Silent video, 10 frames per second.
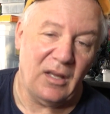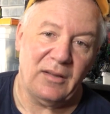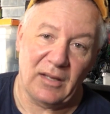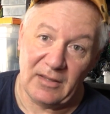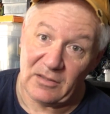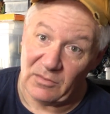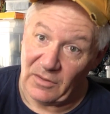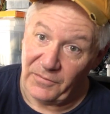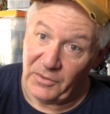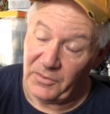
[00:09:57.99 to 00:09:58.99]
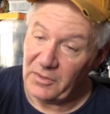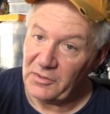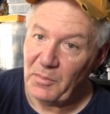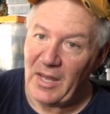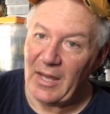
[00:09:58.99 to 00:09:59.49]
Now, this was a few years
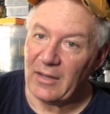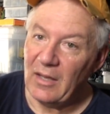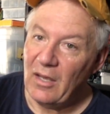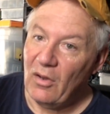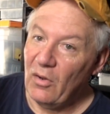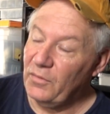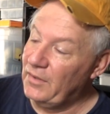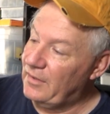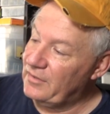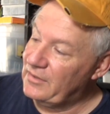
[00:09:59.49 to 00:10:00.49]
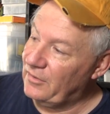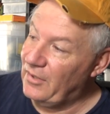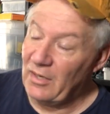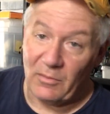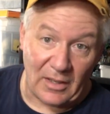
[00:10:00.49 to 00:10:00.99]
back. Hopefully, they're still
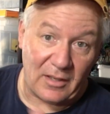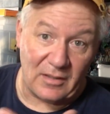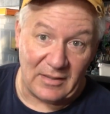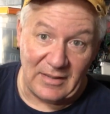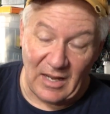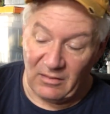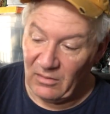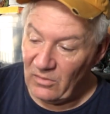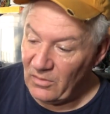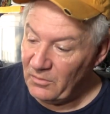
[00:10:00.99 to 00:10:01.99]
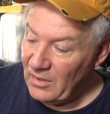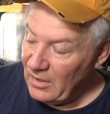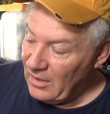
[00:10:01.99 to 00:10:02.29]
there where I can download them